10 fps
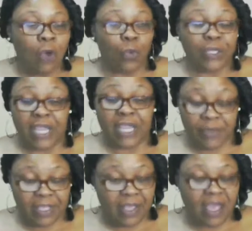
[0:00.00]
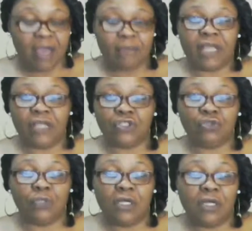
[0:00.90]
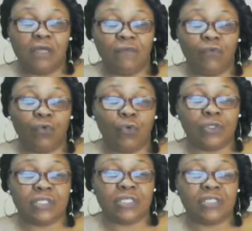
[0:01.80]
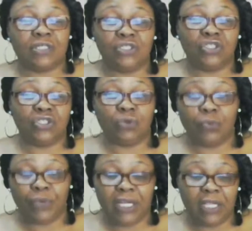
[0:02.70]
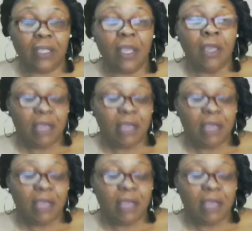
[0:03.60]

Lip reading: What area? I'm not sure of. Of course, this is a general reading.